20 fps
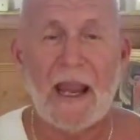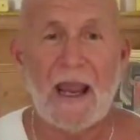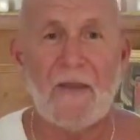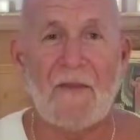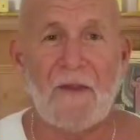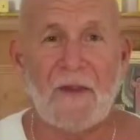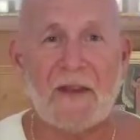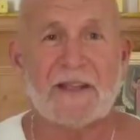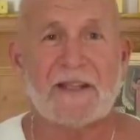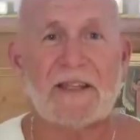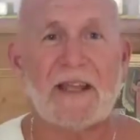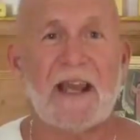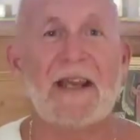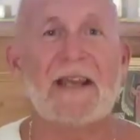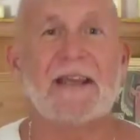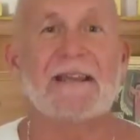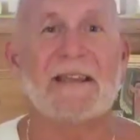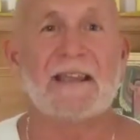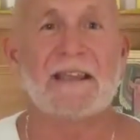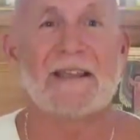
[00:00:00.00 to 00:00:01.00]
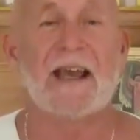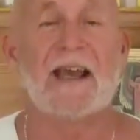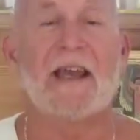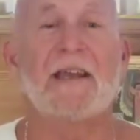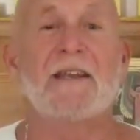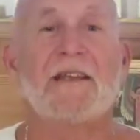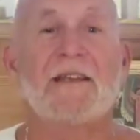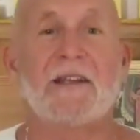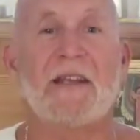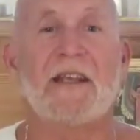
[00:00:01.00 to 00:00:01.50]
And this site is
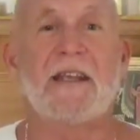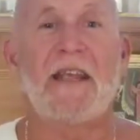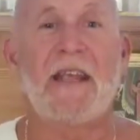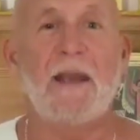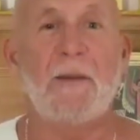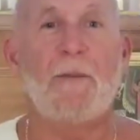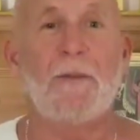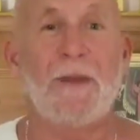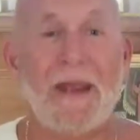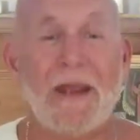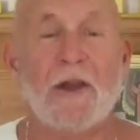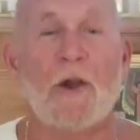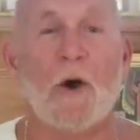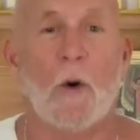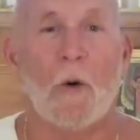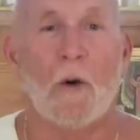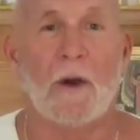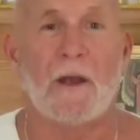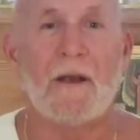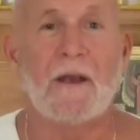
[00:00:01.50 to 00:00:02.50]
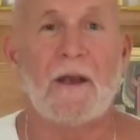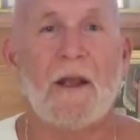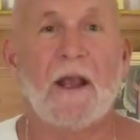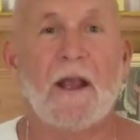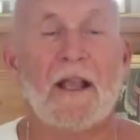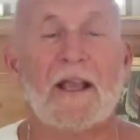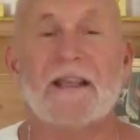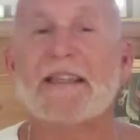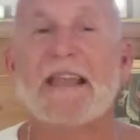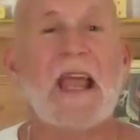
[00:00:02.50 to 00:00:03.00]
designed to keep me going,
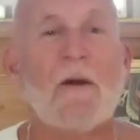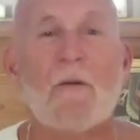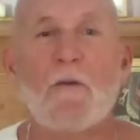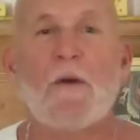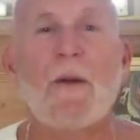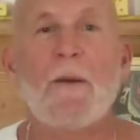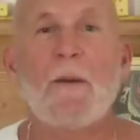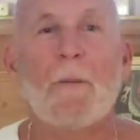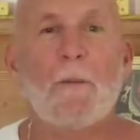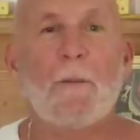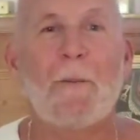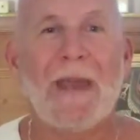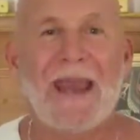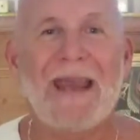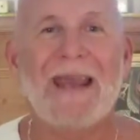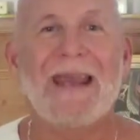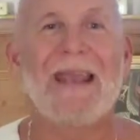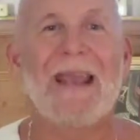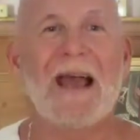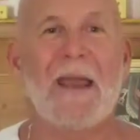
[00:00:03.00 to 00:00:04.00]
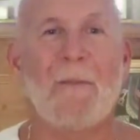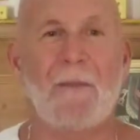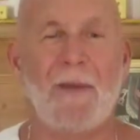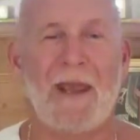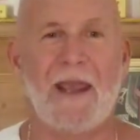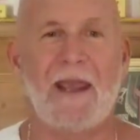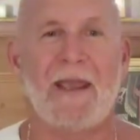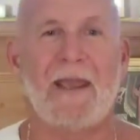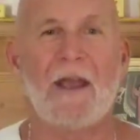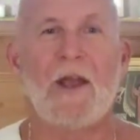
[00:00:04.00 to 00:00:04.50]
because every penny I
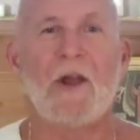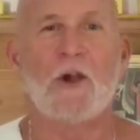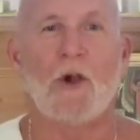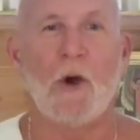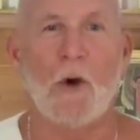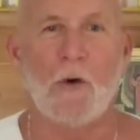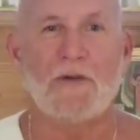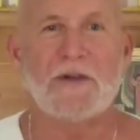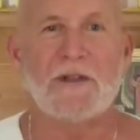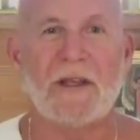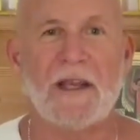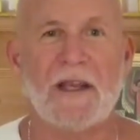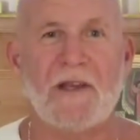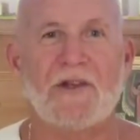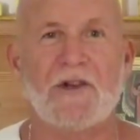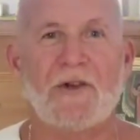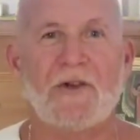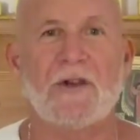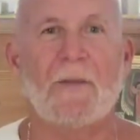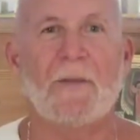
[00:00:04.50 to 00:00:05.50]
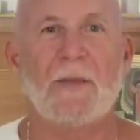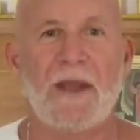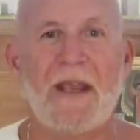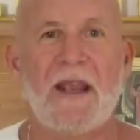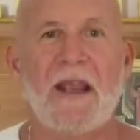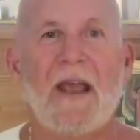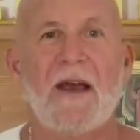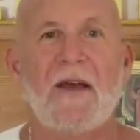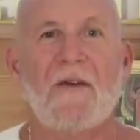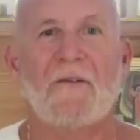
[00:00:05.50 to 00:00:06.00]
make goes into the
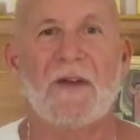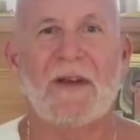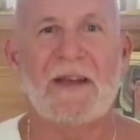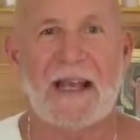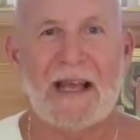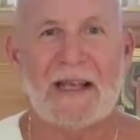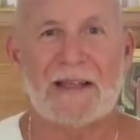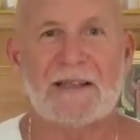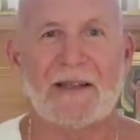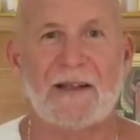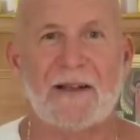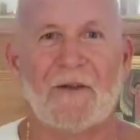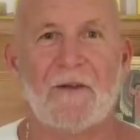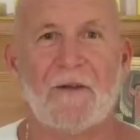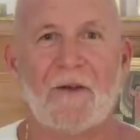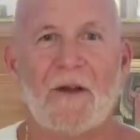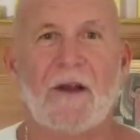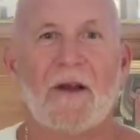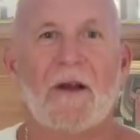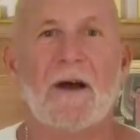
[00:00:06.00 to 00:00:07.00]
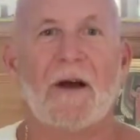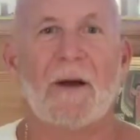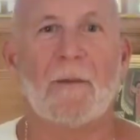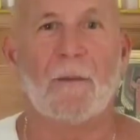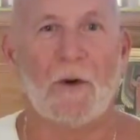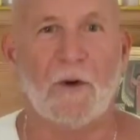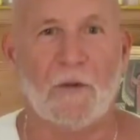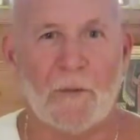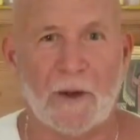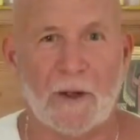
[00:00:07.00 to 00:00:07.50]
Be Fantastic
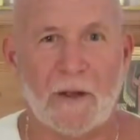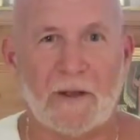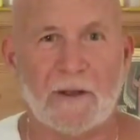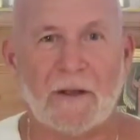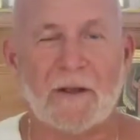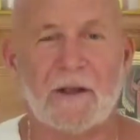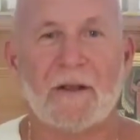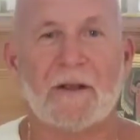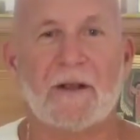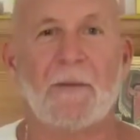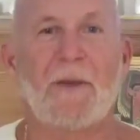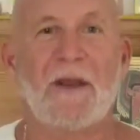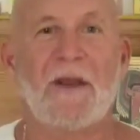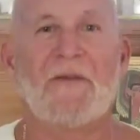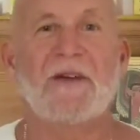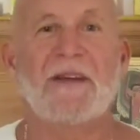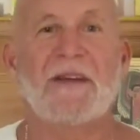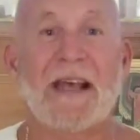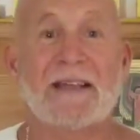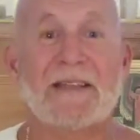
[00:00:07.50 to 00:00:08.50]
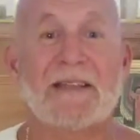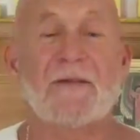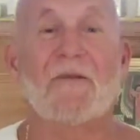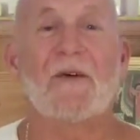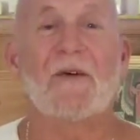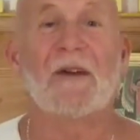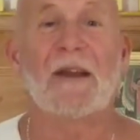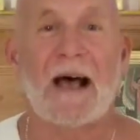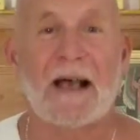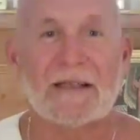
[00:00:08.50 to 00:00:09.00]
movement, the Be Fantastic
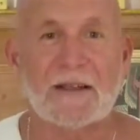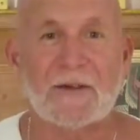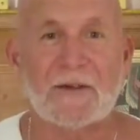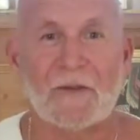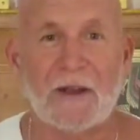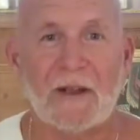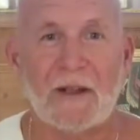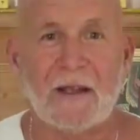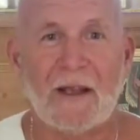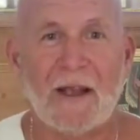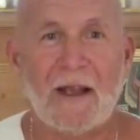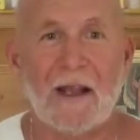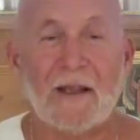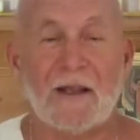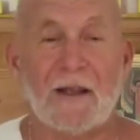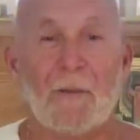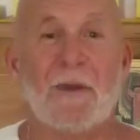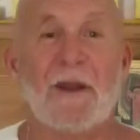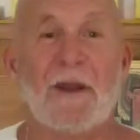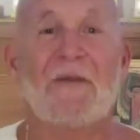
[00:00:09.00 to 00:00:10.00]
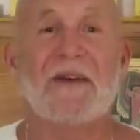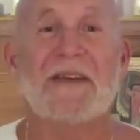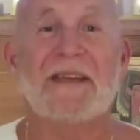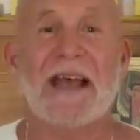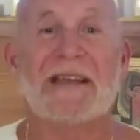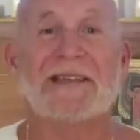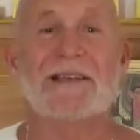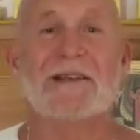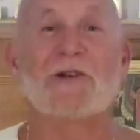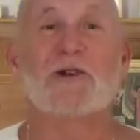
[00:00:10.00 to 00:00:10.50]
Philosophy, the Be
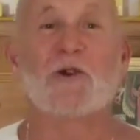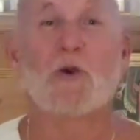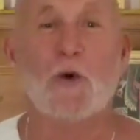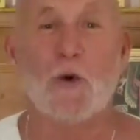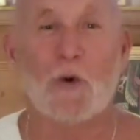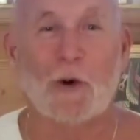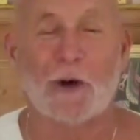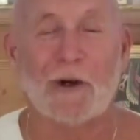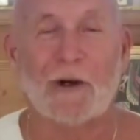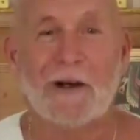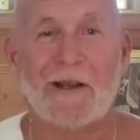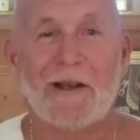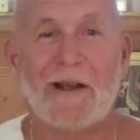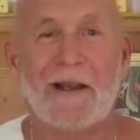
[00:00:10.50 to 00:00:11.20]
Fantastic Tour.